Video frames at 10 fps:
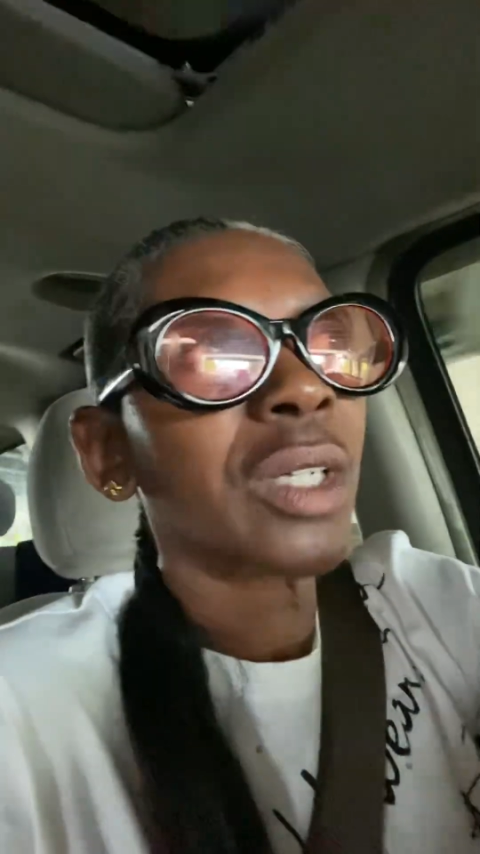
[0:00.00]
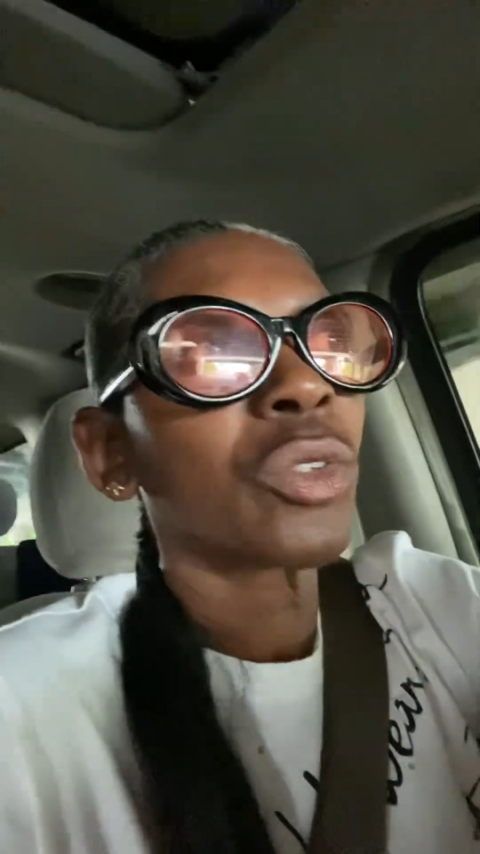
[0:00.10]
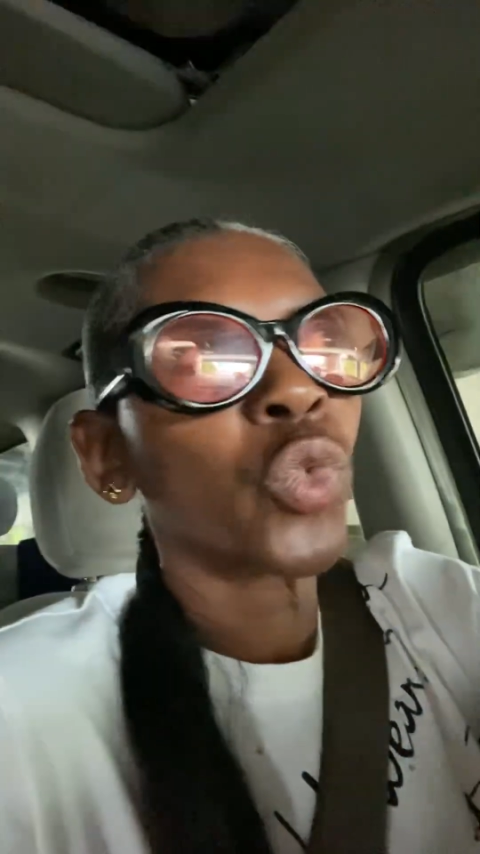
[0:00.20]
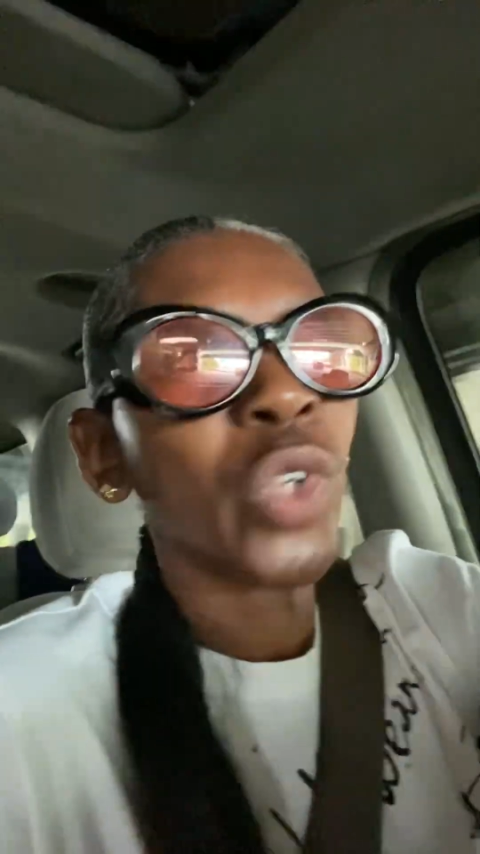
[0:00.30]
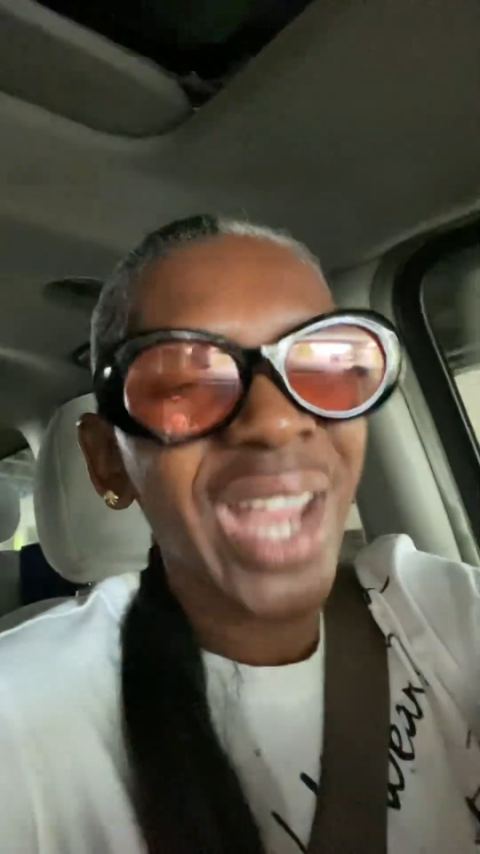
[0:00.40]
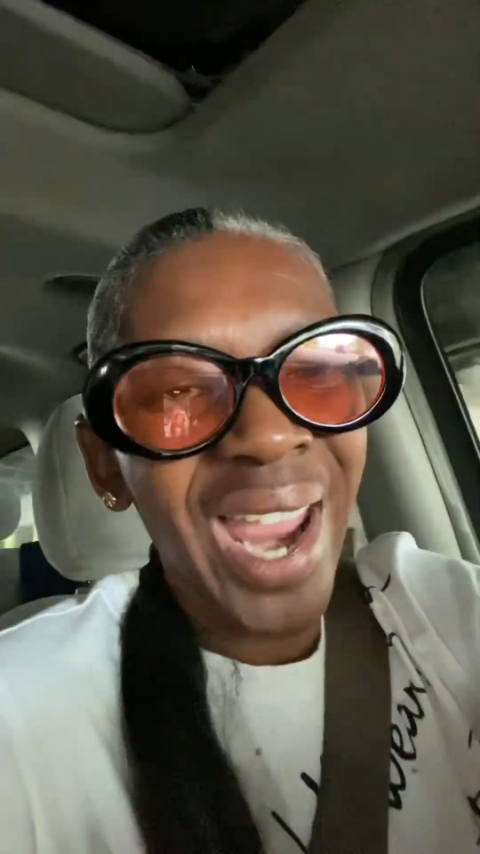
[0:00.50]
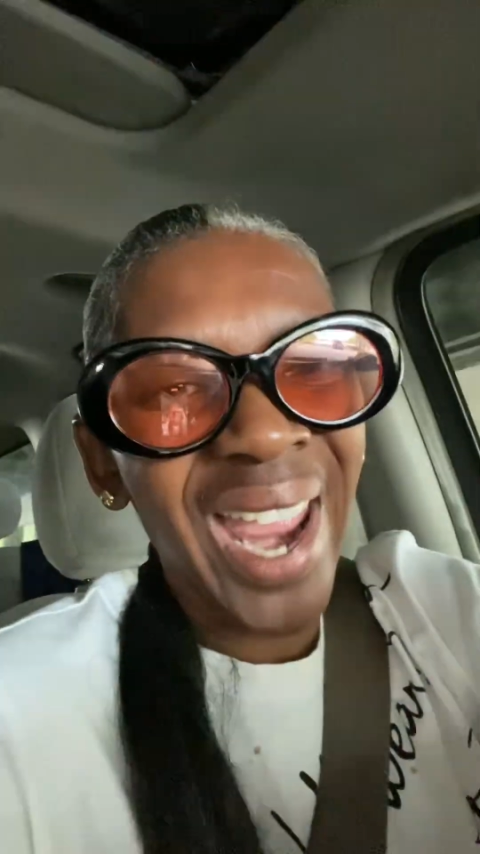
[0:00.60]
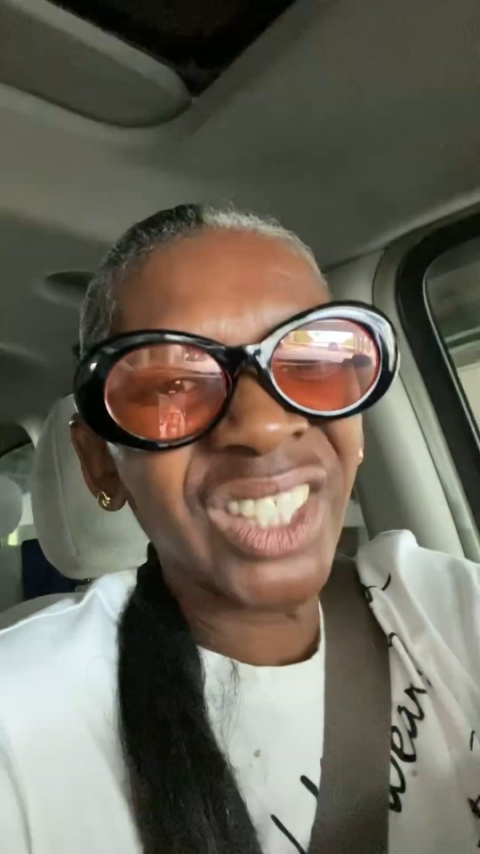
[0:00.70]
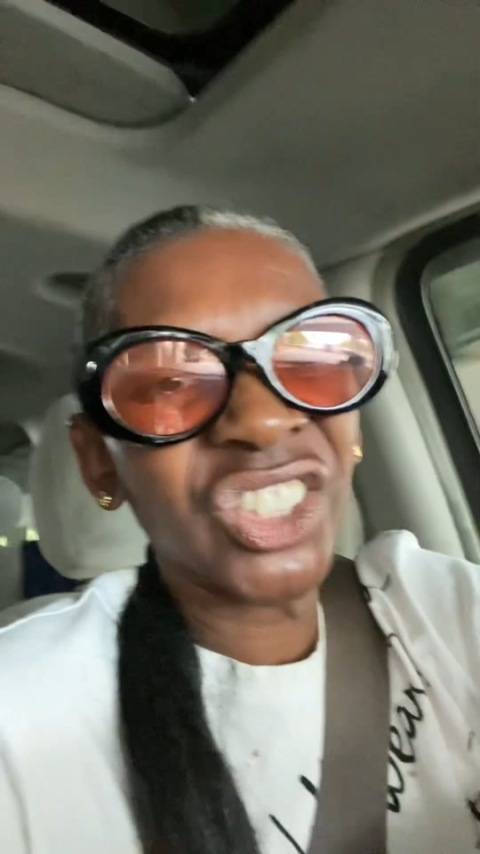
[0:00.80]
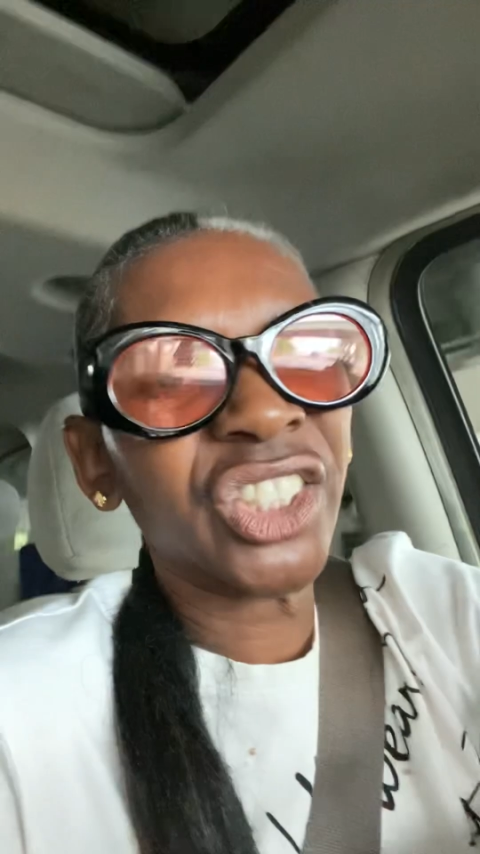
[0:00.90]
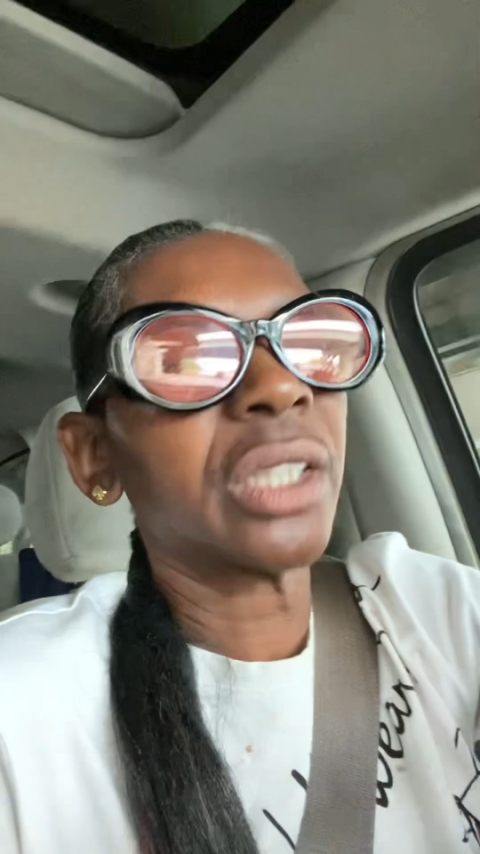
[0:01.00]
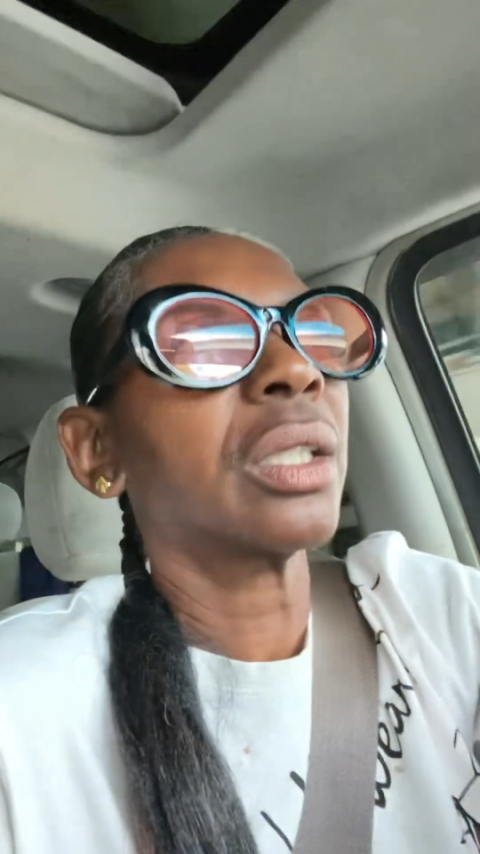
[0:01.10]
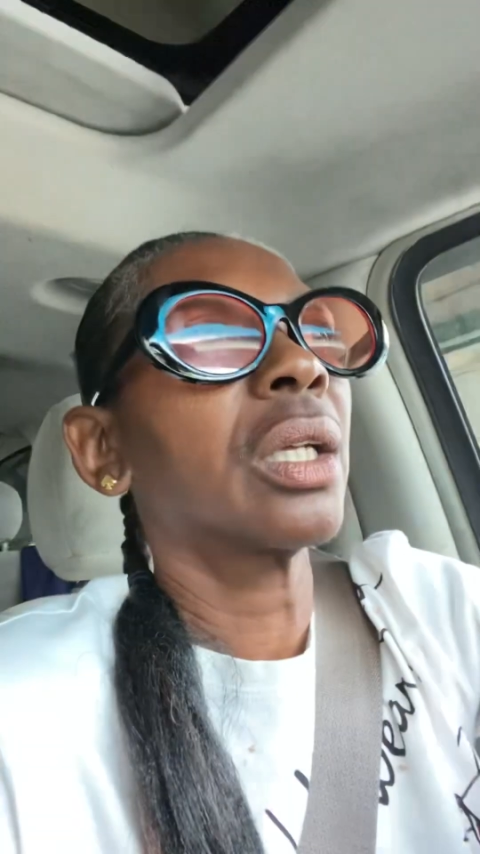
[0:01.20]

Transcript: reaction.